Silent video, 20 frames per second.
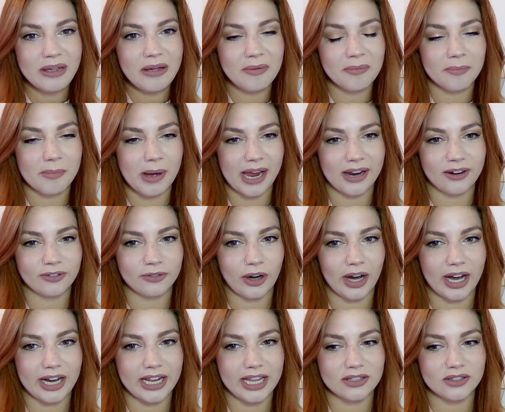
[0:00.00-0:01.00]
by
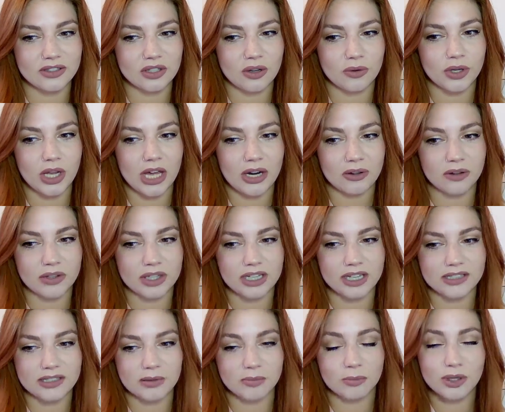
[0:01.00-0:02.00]
Friday. So not only
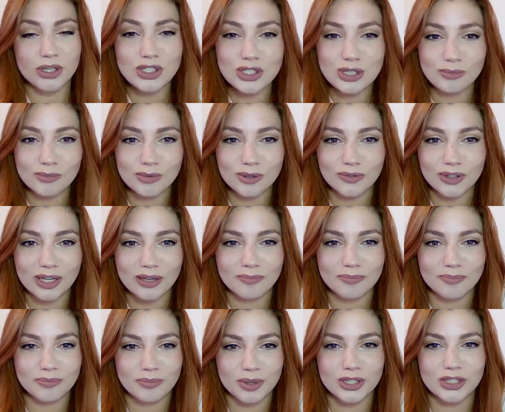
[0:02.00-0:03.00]
does the moisture move
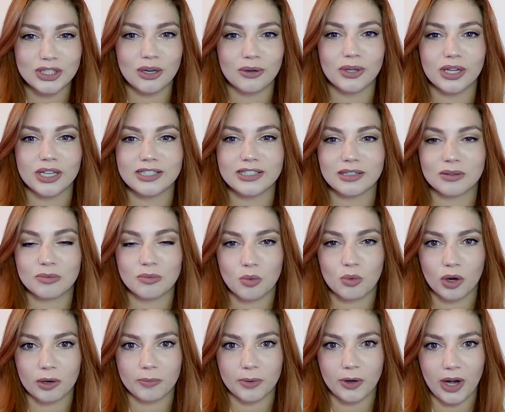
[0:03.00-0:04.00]
in, but so does some
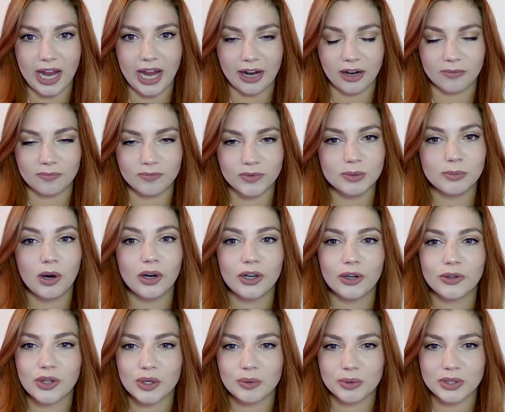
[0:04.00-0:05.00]
warmer air. Tomorrow,
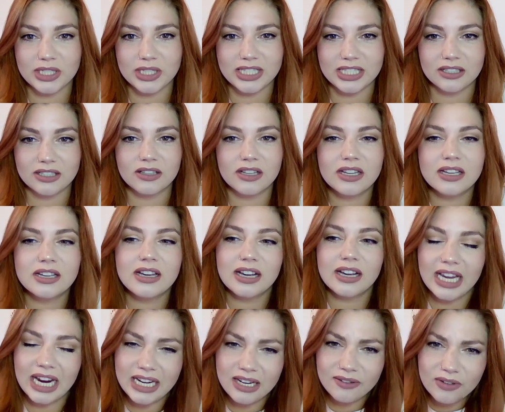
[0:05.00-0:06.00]
though, we're still
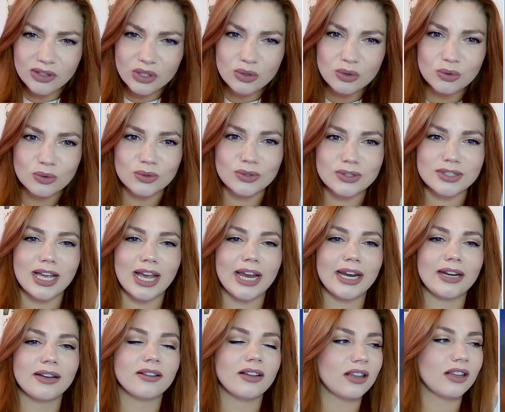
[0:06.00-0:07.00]
kind of on the cool
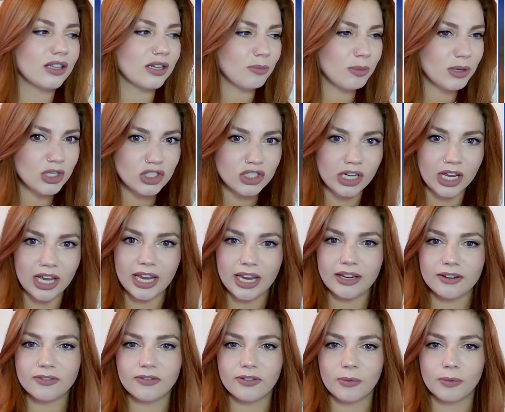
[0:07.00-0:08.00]
side, a little bit
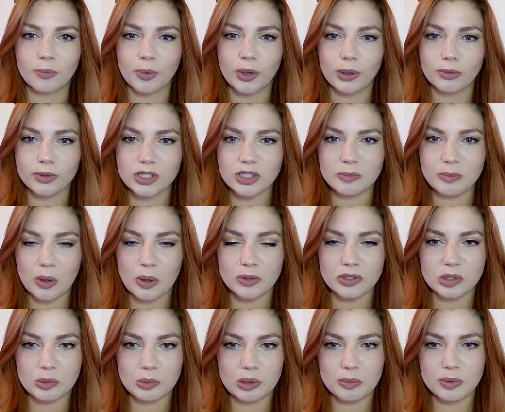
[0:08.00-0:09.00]
shy from where we're supposed
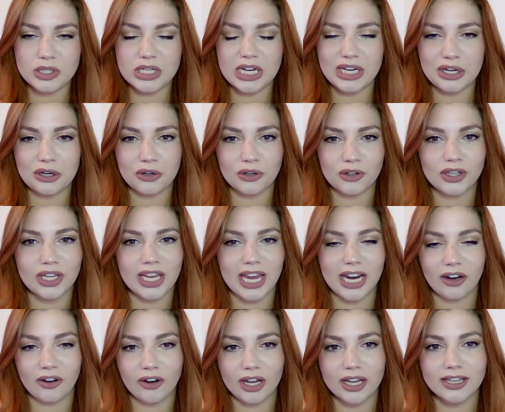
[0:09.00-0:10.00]
to be, particularly
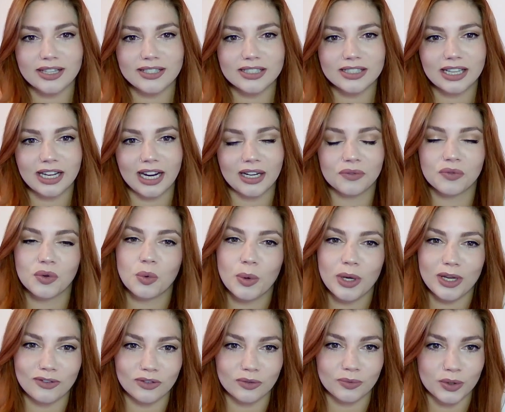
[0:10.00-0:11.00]
areas kind of
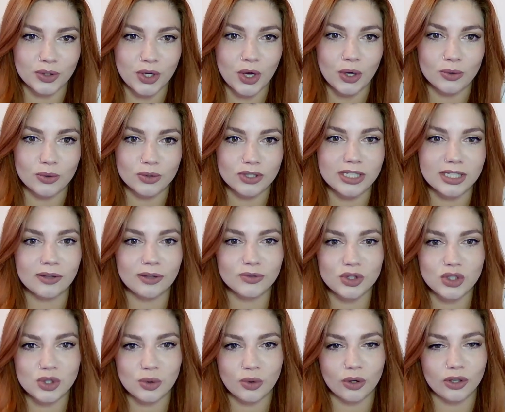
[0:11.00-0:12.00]
away from the coast. Down the
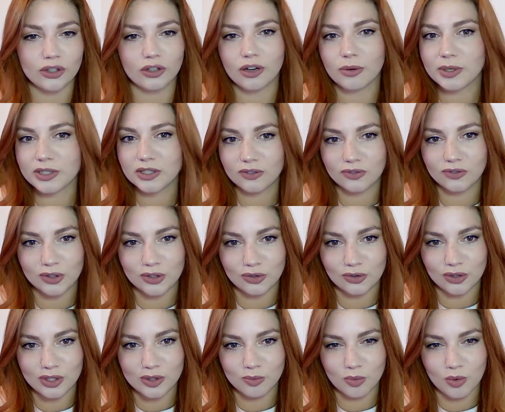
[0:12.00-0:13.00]
shore, you're always a few
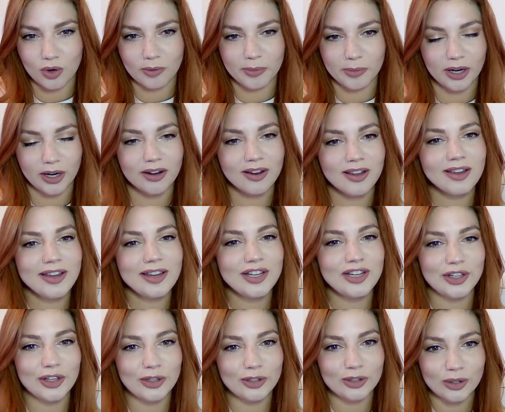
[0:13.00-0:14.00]
degrees warmer.
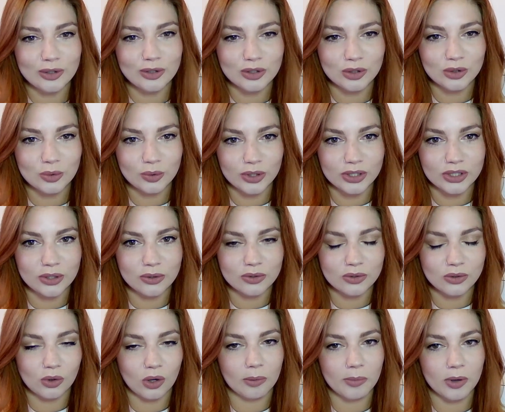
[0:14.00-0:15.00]
You're closer towards those
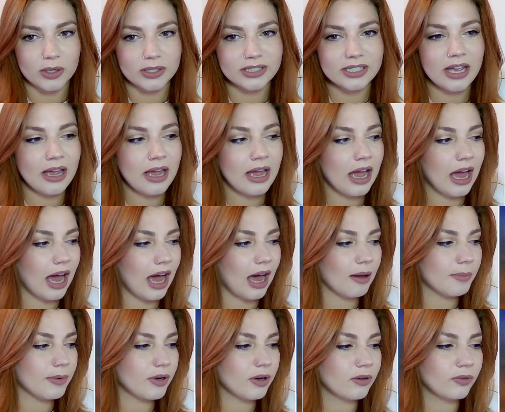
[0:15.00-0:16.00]
normal.
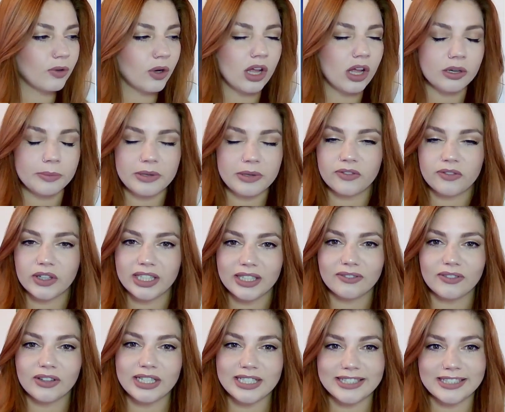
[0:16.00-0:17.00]
But overall, it'll be feeling
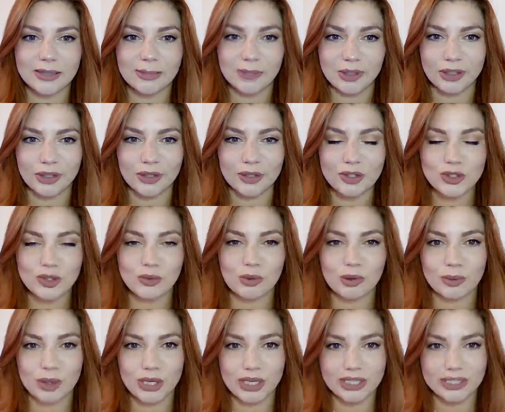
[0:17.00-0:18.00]
very similar to what
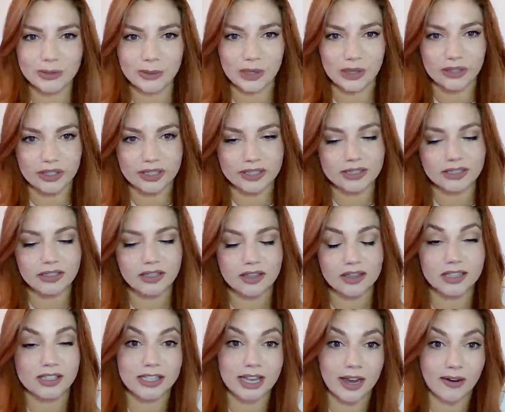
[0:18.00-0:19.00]
we experienced
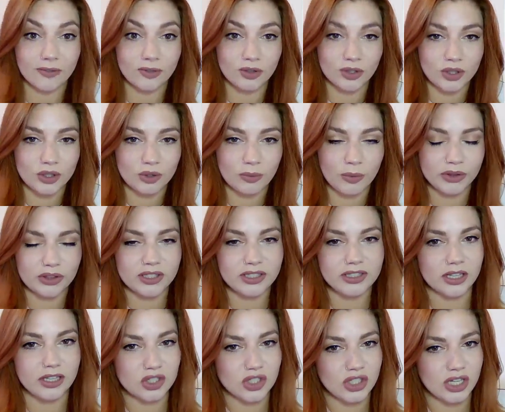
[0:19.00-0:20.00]
this afternoon with the
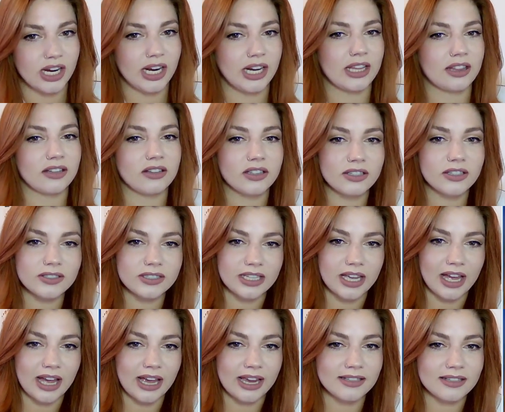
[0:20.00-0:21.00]
sunshine and the clear
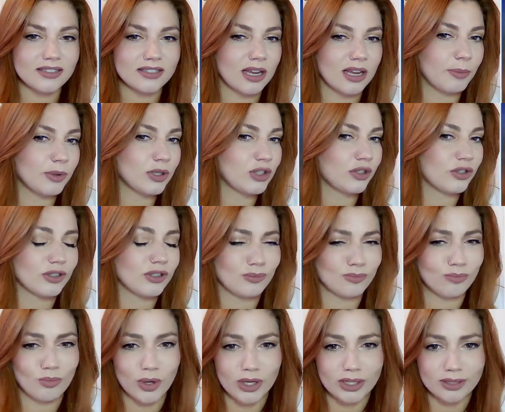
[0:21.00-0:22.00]
skies. Temperatures
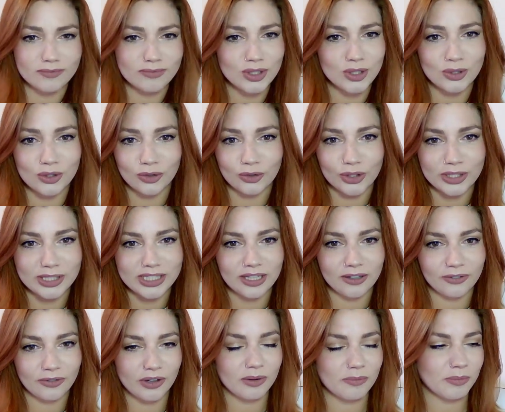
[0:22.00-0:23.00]
1-2 degrees
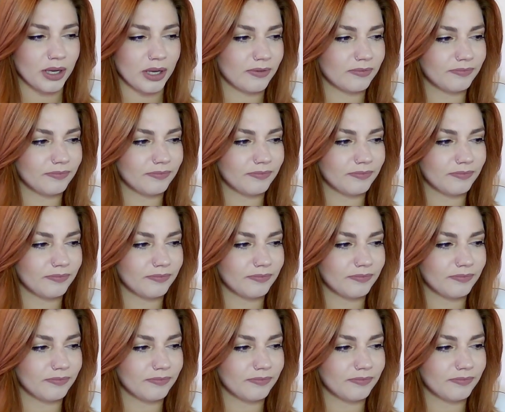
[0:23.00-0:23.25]
different, but